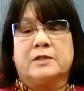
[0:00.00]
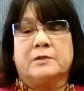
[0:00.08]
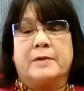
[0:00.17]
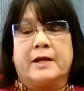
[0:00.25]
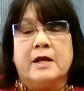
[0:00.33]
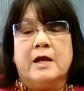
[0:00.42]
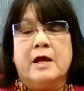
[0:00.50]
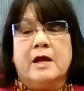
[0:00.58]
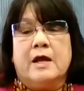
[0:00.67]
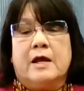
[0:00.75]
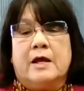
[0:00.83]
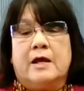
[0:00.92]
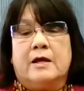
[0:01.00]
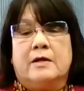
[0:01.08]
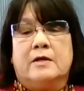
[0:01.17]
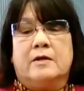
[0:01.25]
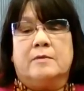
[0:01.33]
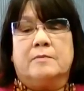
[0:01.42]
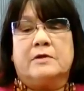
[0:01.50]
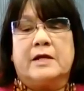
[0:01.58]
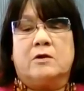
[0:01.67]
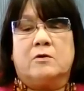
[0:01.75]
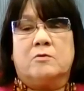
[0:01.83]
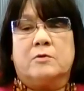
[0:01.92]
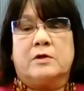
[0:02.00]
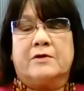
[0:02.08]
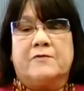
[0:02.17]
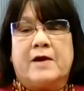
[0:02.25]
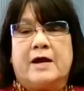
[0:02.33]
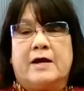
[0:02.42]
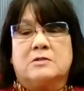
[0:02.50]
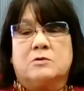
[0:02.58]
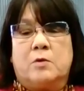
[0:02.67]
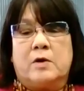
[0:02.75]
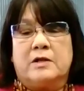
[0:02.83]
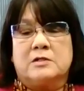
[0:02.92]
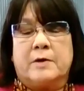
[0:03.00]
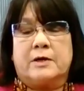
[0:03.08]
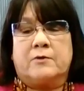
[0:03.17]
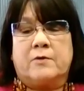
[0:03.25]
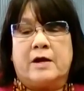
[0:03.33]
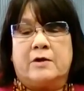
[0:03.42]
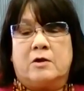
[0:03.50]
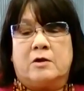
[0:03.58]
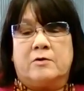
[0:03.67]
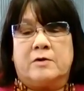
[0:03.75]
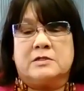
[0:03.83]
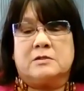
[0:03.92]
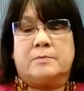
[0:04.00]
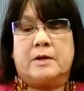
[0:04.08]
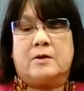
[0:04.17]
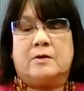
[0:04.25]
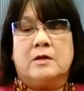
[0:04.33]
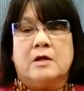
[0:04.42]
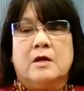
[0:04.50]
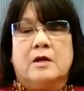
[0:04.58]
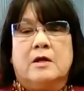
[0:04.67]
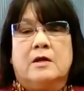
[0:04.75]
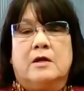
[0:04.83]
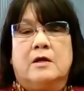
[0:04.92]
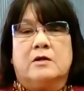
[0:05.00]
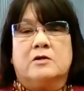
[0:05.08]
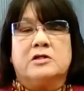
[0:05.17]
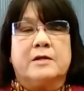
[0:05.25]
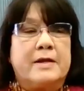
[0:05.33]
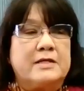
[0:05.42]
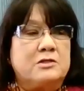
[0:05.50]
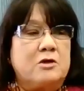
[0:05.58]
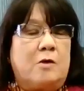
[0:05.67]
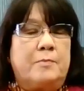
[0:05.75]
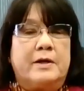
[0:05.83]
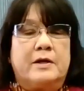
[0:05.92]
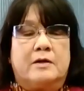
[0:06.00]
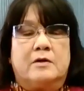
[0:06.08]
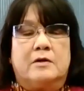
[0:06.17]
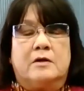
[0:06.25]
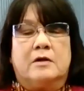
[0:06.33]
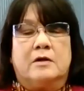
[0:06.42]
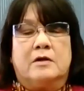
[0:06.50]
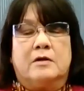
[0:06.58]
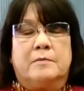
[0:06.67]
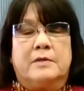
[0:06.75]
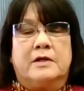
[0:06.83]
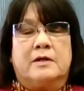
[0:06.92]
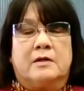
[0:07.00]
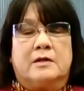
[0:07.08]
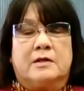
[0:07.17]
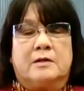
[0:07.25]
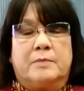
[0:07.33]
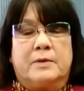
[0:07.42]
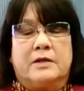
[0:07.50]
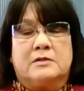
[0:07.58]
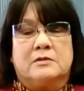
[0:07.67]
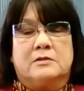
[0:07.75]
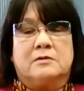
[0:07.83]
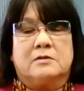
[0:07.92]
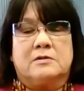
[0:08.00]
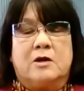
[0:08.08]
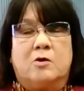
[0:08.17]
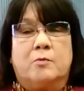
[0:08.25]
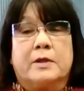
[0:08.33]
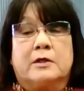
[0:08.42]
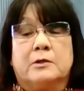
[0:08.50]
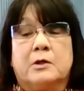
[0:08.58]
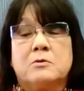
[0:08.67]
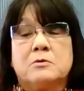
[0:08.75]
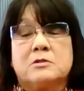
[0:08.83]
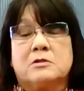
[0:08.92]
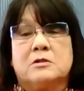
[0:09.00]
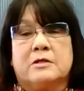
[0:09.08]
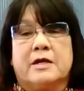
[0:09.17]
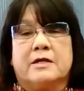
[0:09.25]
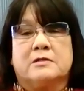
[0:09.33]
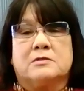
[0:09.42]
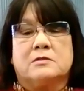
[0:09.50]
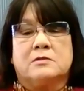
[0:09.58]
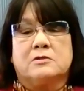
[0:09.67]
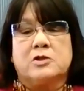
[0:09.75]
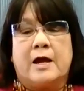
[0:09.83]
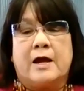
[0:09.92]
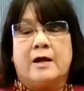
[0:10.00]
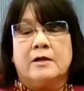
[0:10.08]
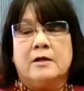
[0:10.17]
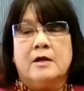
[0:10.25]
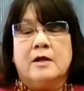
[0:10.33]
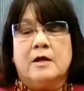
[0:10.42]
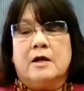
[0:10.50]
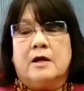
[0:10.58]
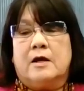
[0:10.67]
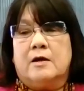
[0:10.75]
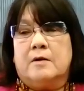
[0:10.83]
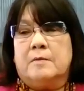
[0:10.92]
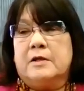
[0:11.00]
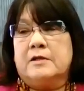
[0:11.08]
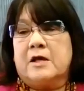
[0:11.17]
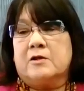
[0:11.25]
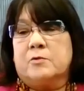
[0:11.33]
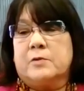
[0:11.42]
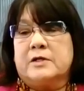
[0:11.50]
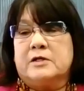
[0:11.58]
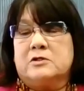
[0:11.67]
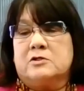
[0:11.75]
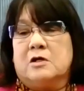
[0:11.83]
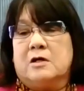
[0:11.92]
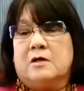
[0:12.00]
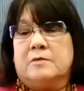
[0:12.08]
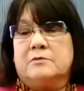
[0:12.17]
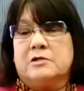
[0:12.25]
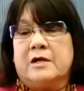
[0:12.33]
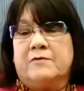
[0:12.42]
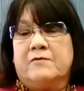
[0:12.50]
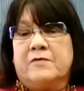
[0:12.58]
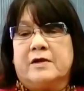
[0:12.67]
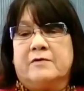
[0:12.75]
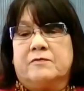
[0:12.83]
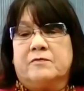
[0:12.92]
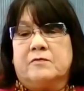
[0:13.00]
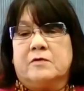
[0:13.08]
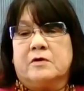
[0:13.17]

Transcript: with me, and they learn really fast. One is my granddaughter Isabel. She may stop in a little bit to help me close today's chat, and the other one is Genevieve,